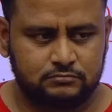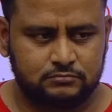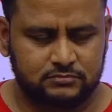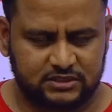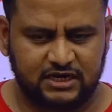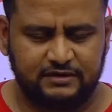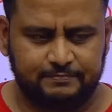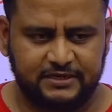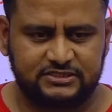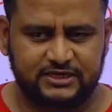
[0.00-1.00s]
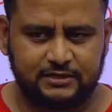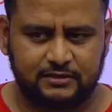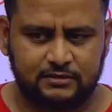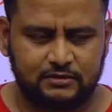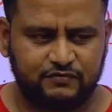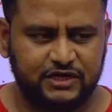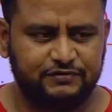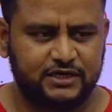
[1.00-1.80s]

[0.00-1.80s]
Please tell. Why do we need